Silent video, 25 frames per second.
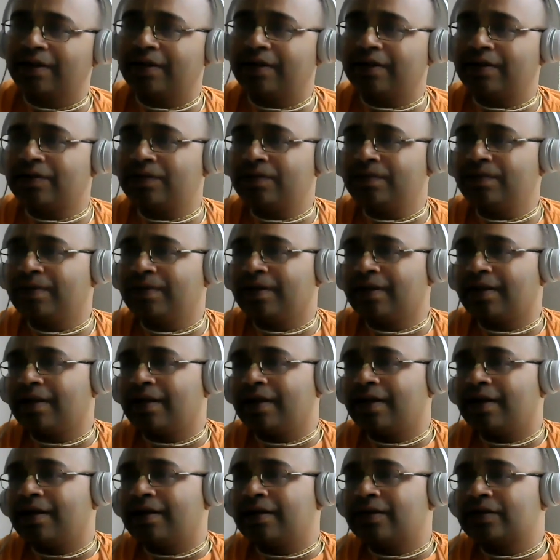you know
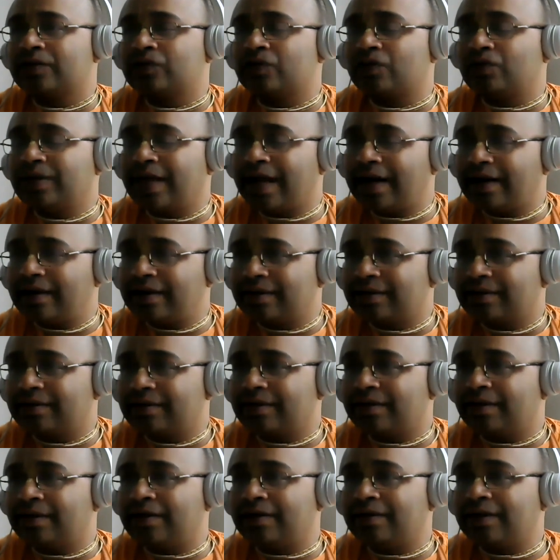so that
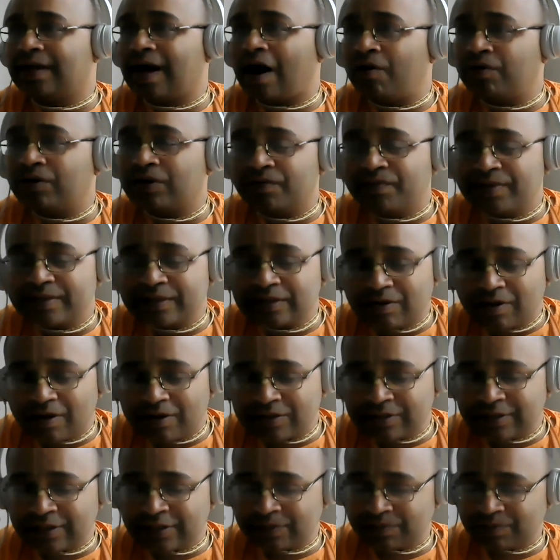uh, out of his
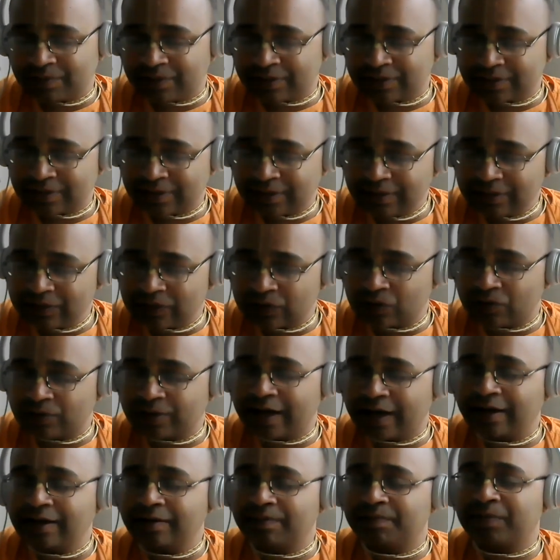causeless mercy so
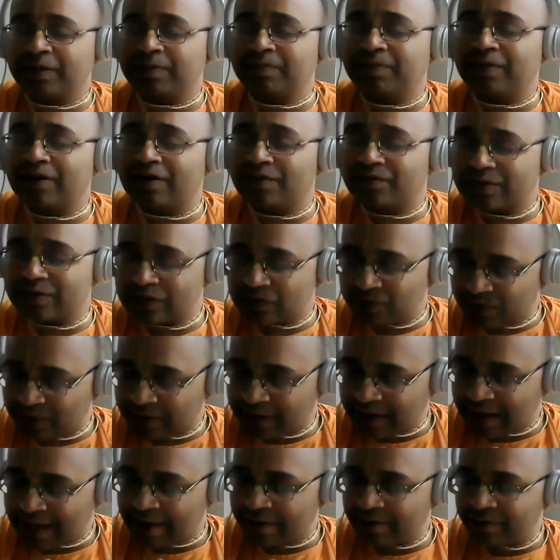that people of this
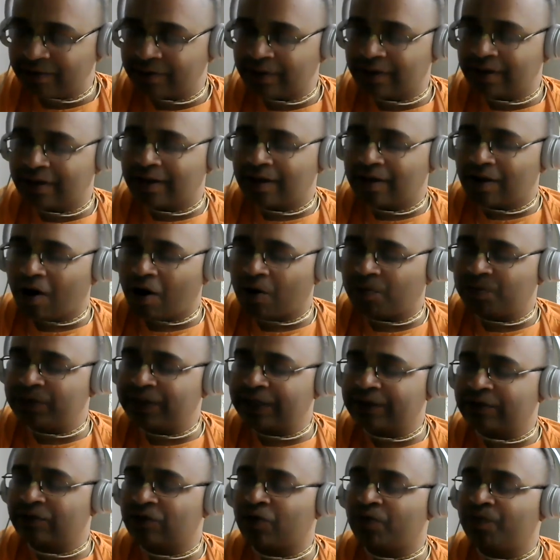world have
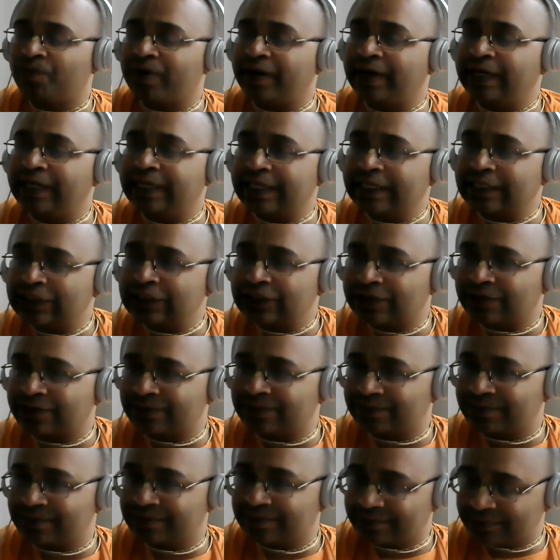object of meditation